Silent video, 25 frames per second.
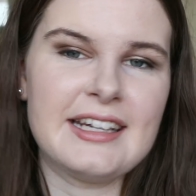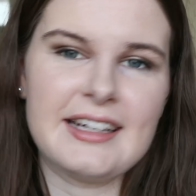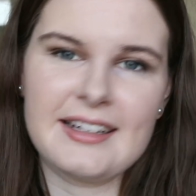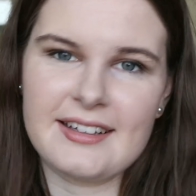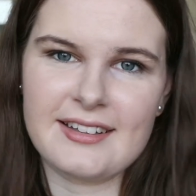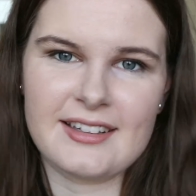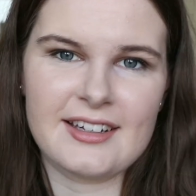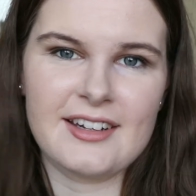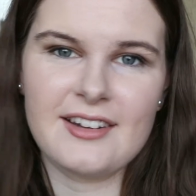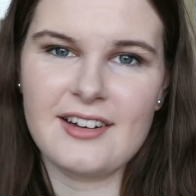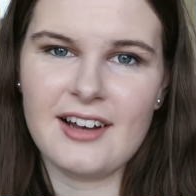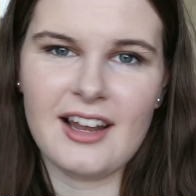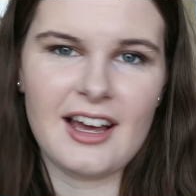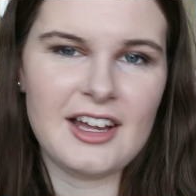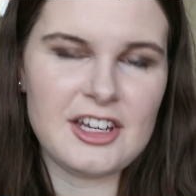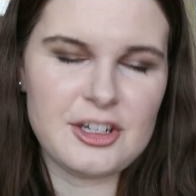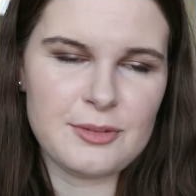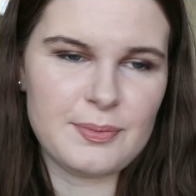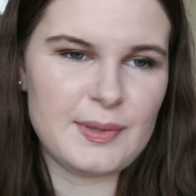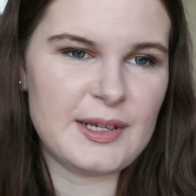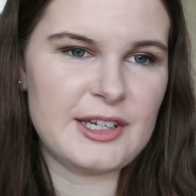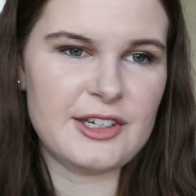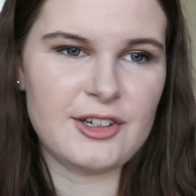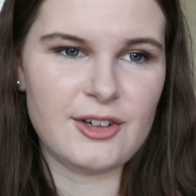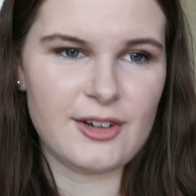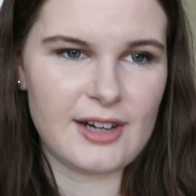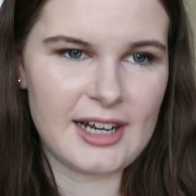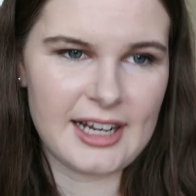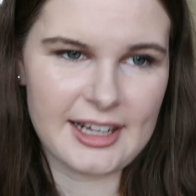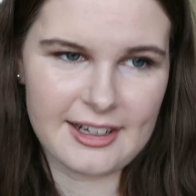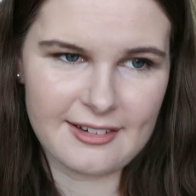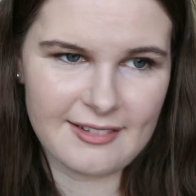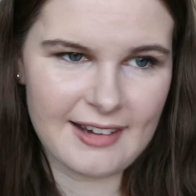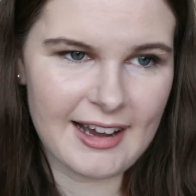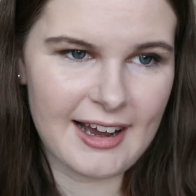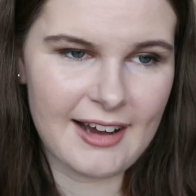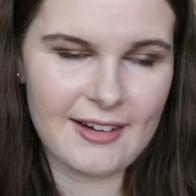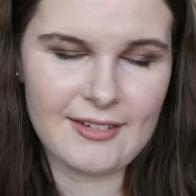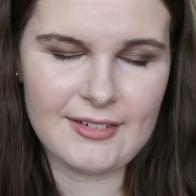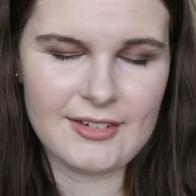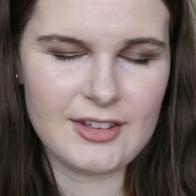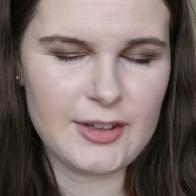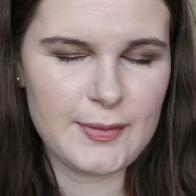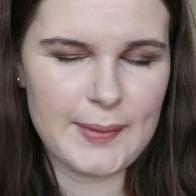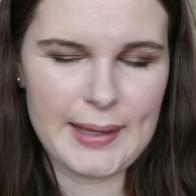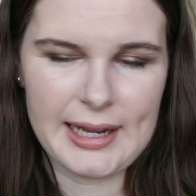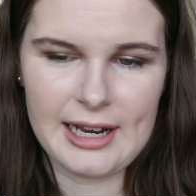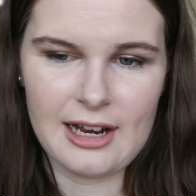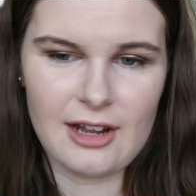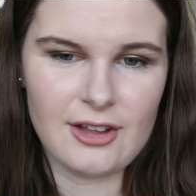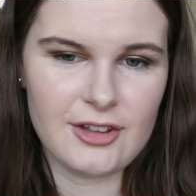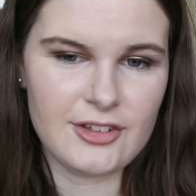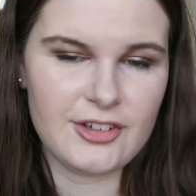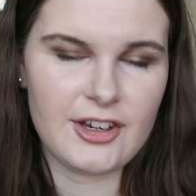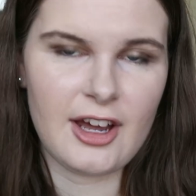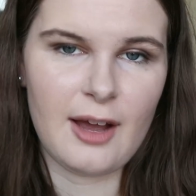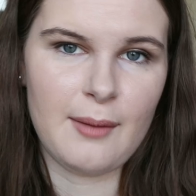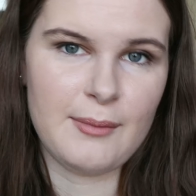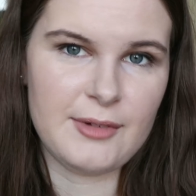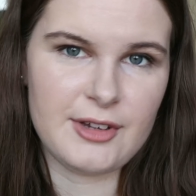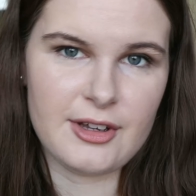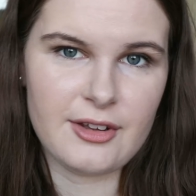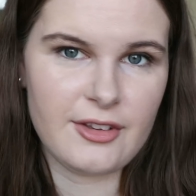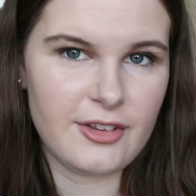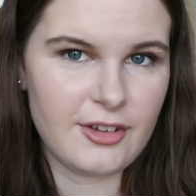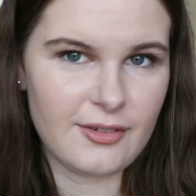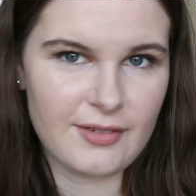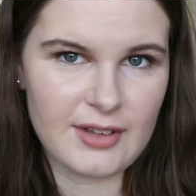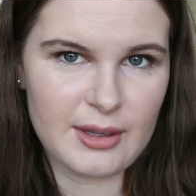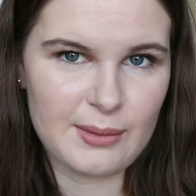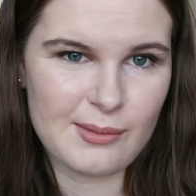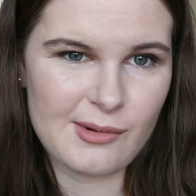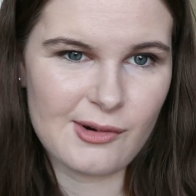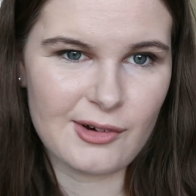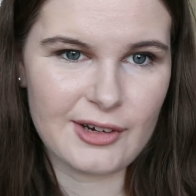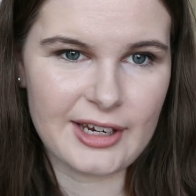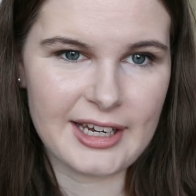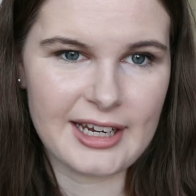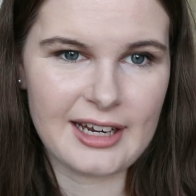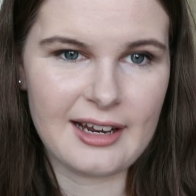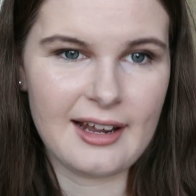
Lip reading: because I don't like to be doodling around, spend loads of time doing stuff in the morning.